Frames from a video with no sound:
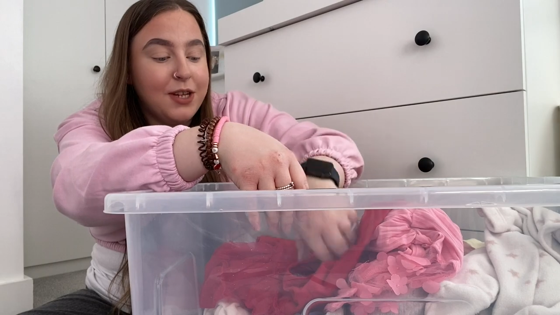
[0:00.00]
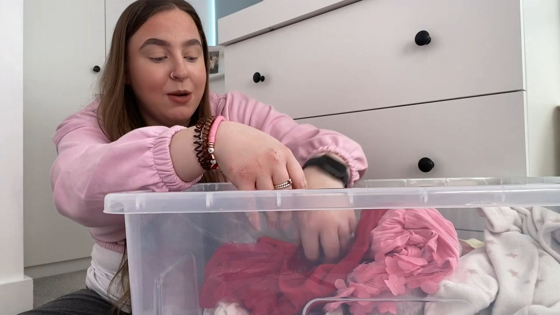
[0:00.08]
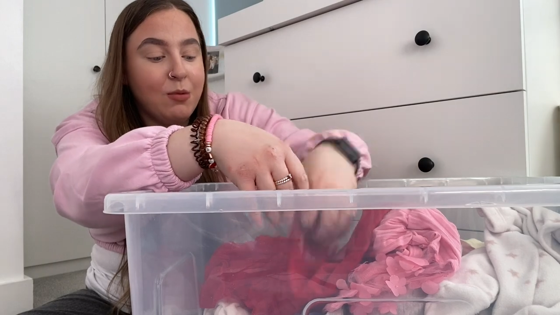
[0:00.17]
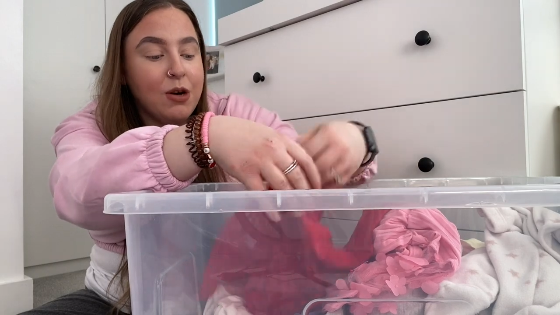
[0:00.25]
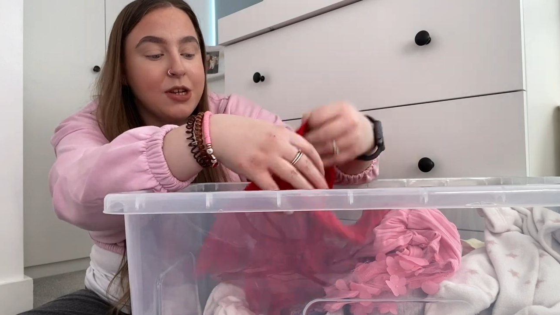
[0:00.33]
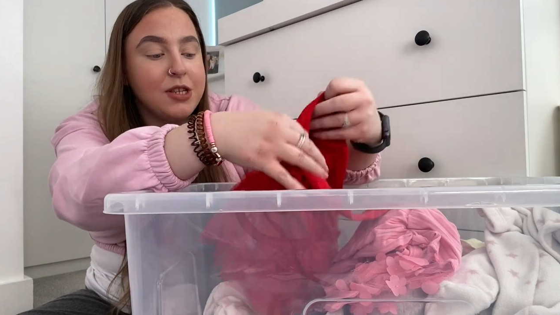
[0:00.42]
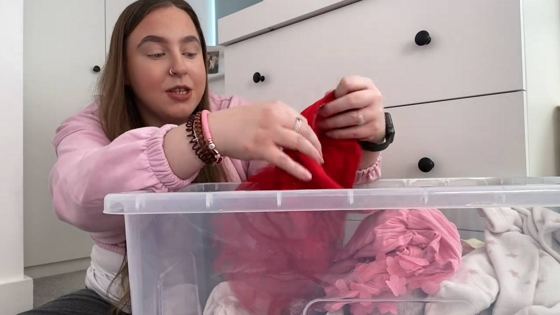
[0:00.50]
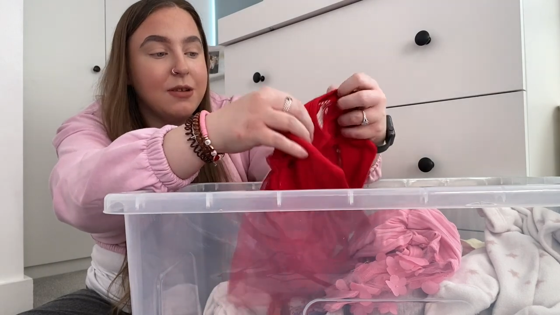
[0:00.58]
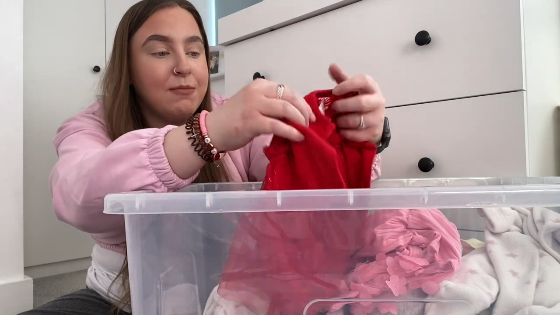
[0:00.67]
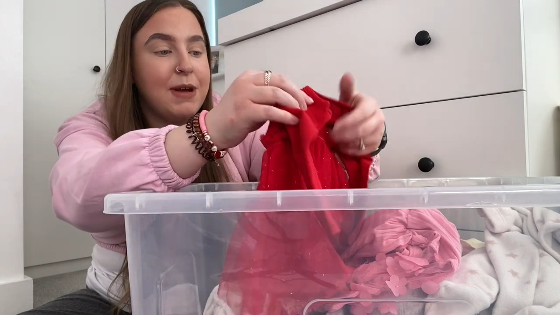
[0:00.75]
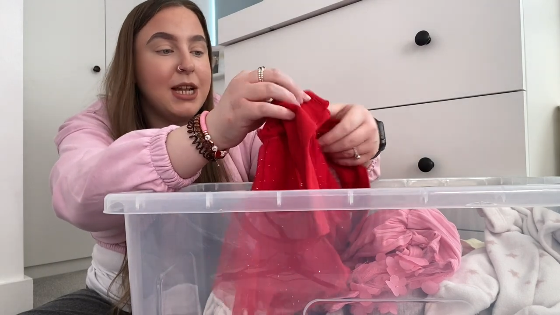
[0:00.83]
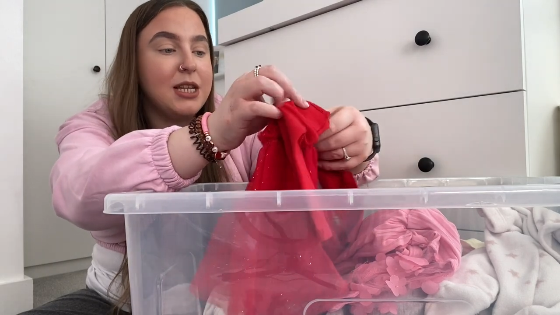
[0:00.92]
It was
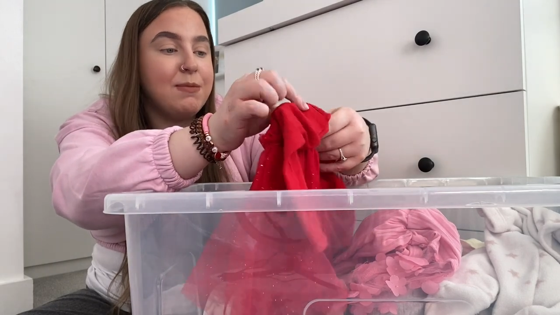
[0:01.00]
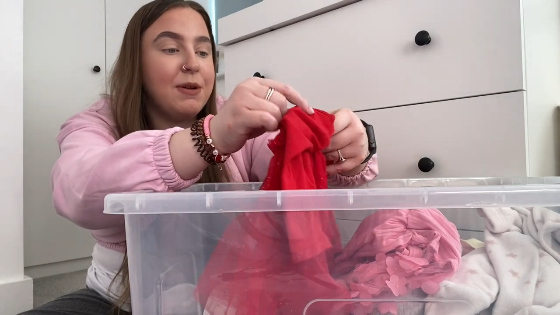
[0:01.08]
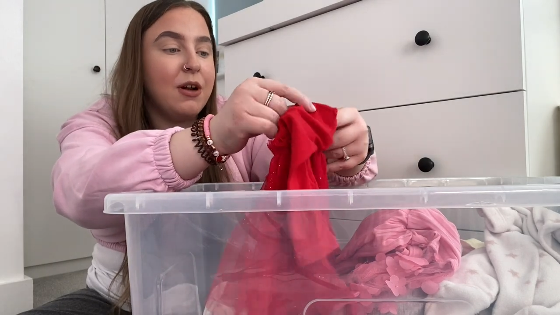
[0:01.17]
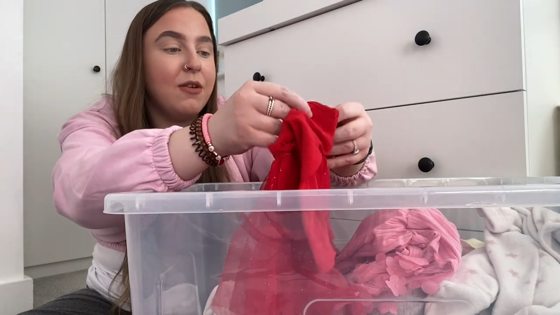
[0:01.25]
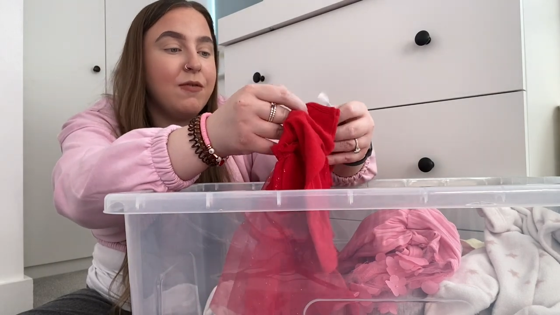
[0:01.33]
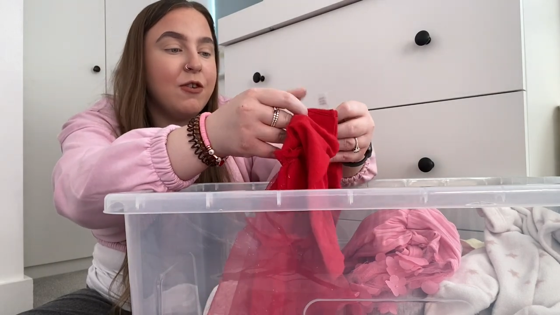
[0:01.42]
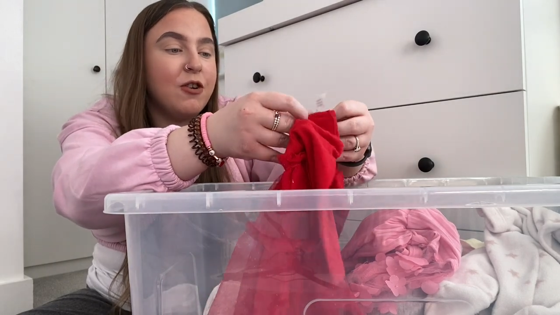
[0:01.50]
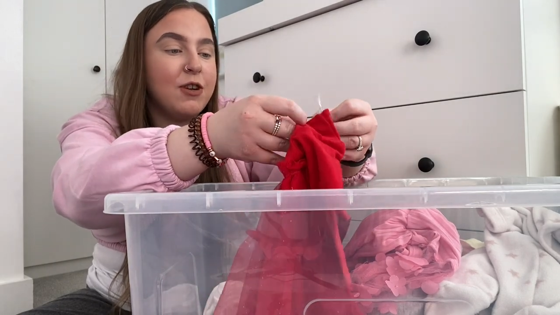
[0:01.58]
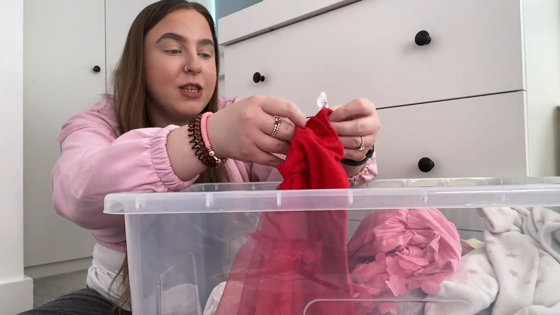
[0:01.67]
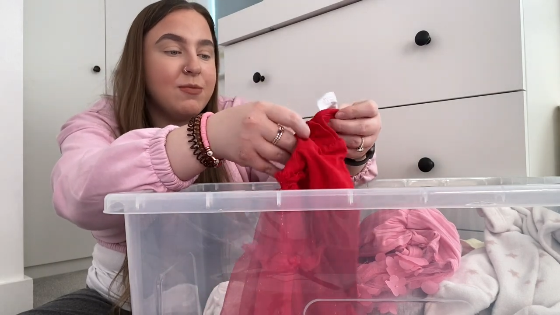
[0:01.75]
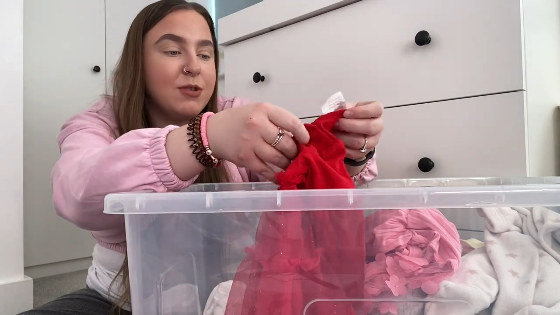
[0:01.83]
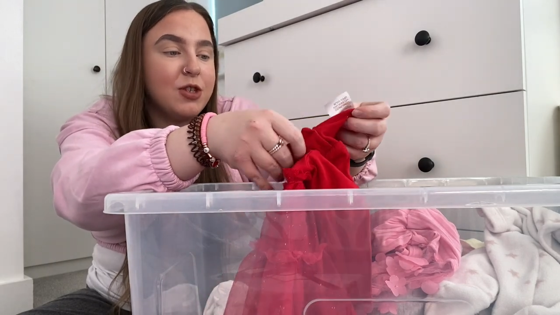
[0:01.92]
meant to be like for
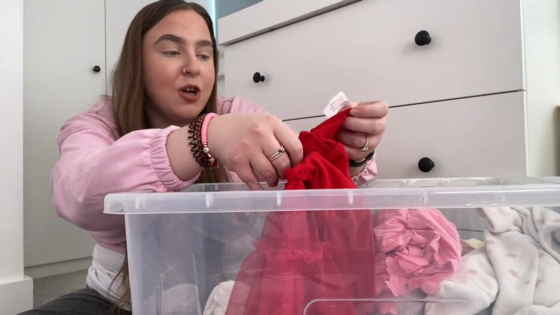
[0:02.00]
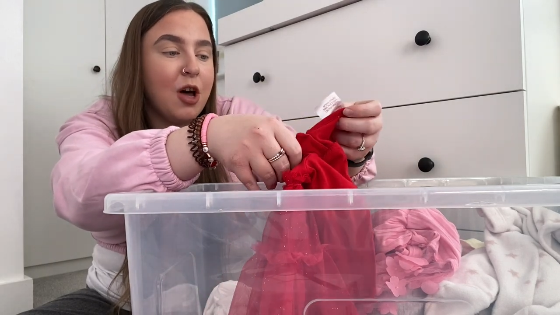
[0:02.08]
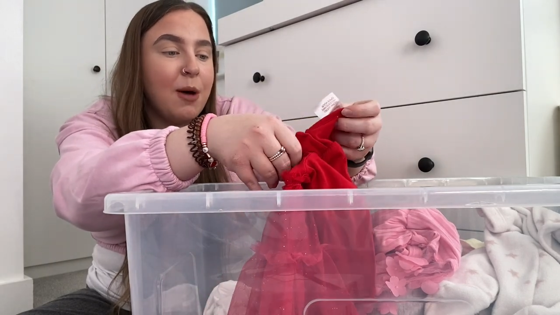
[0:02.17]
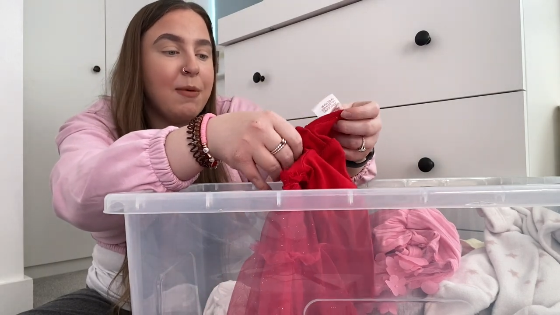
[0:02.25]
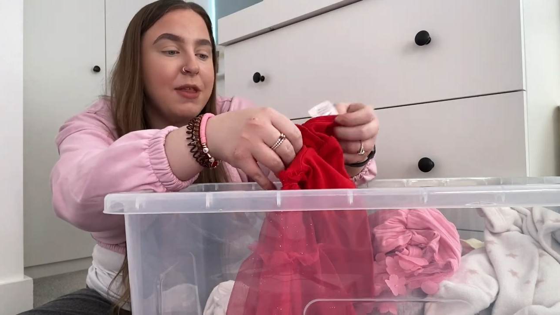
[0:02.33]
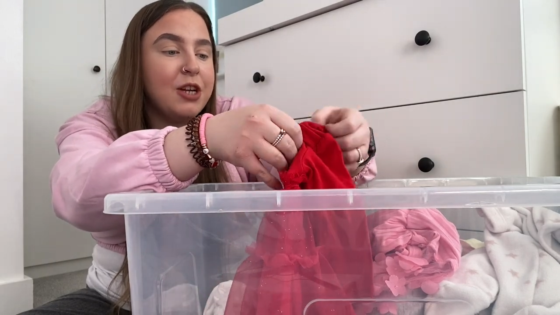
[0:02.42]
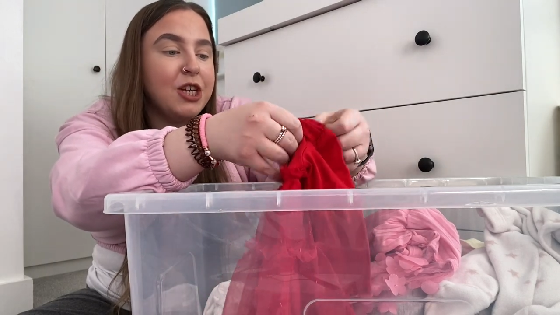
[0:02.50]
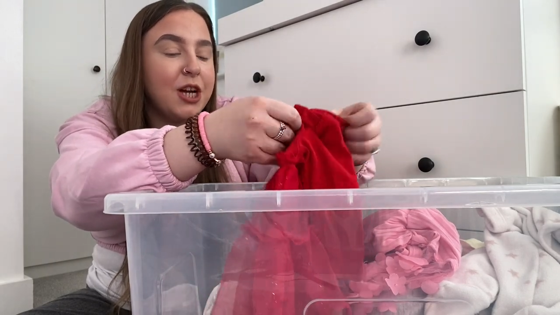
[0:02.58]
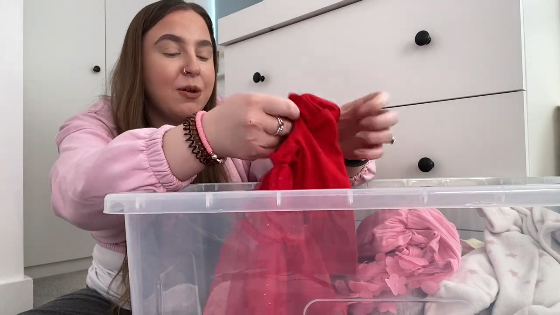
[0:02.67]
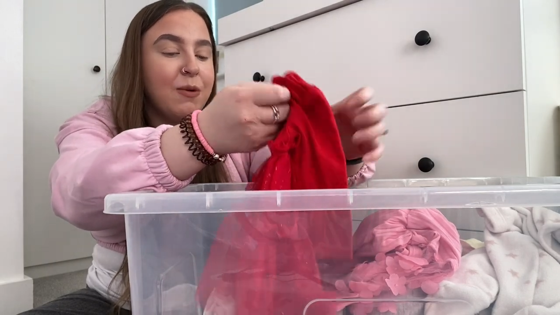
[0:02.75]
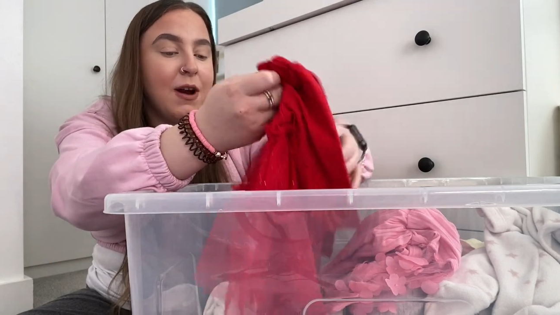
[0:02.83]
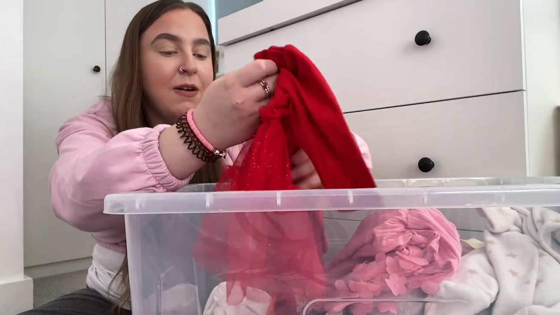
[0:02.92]
Christmas time, but then she
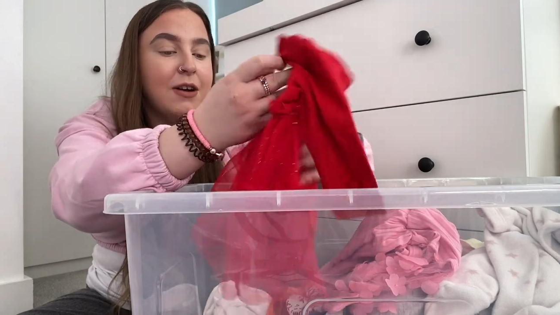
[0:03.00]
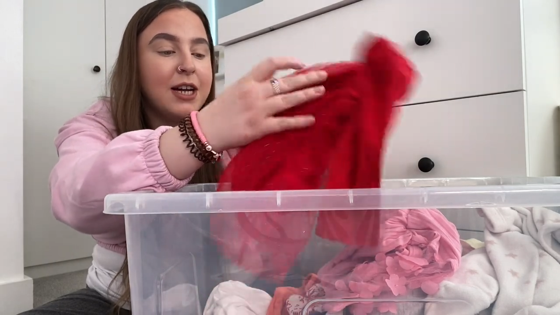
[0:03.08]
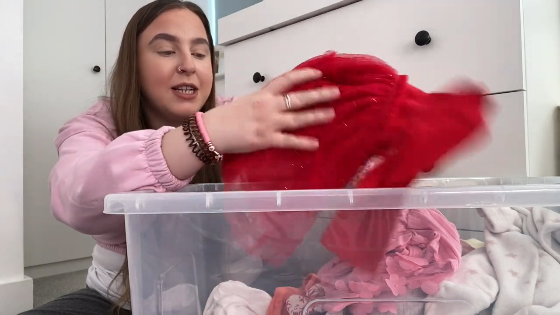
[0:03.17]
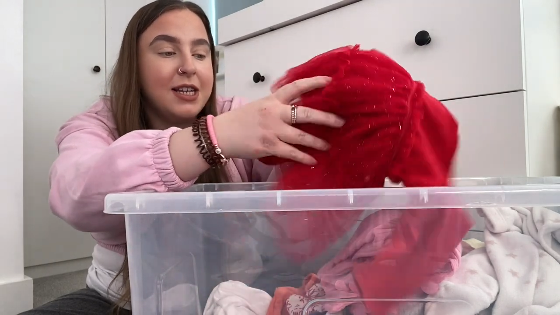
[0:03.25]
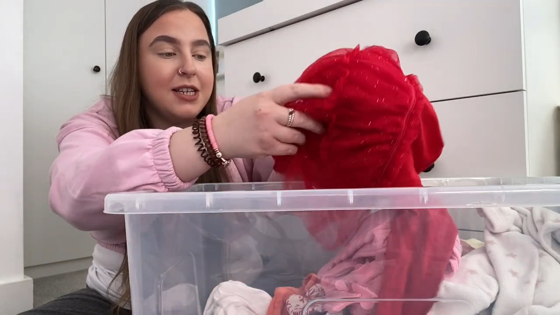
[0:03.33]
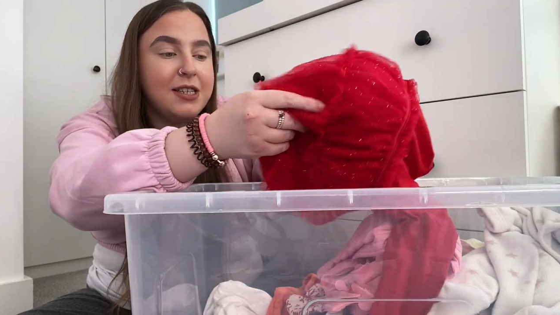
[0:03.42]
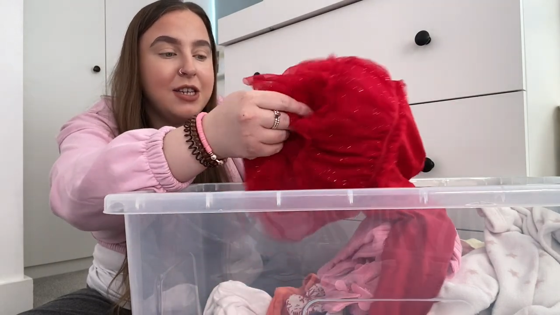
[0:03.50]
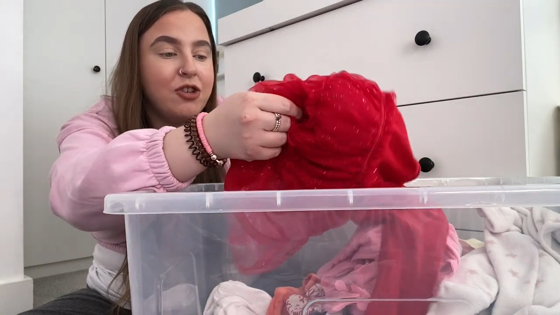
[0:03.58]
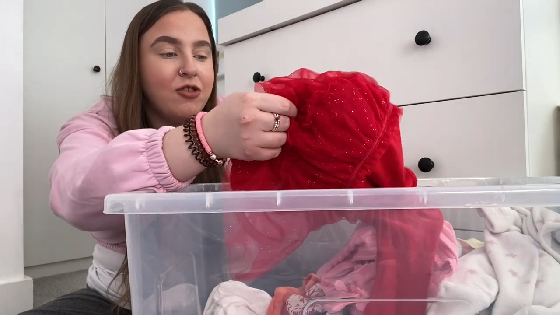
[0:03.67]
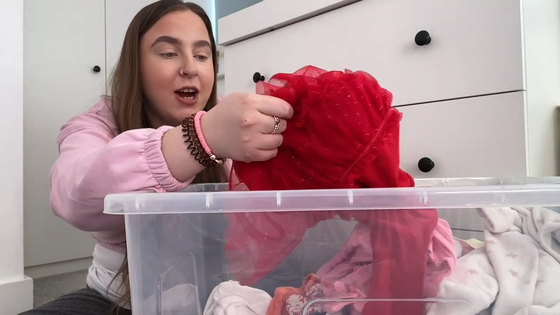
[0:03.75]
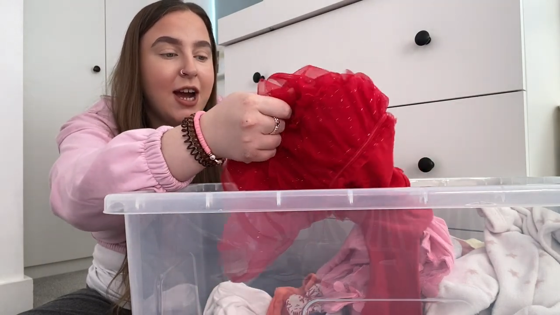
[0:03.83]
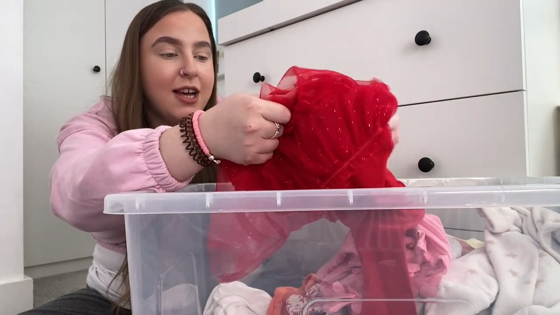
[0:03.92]
ended up wearing like a Disney
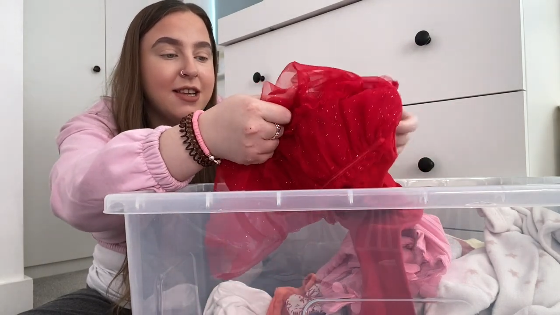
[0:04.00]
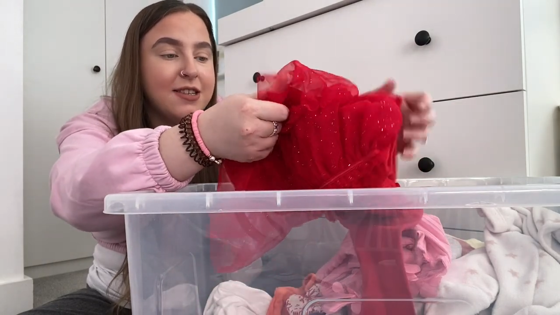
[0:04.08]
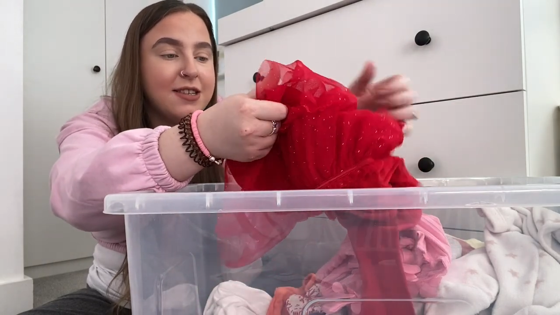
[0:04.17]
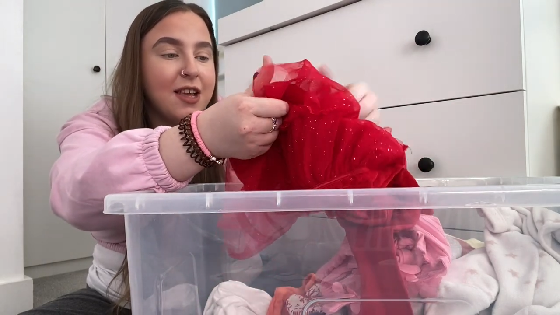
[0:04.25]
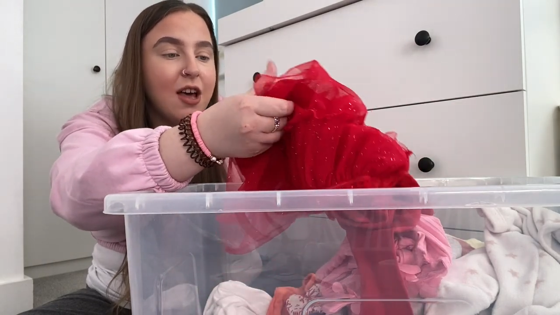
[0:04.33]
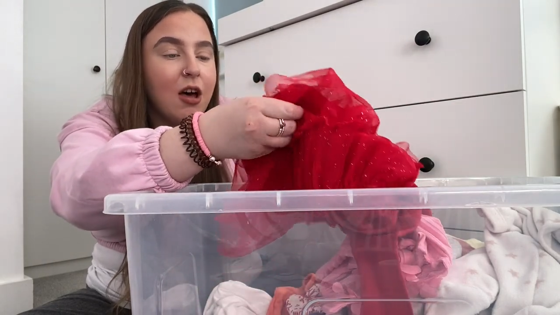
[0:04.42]
dress.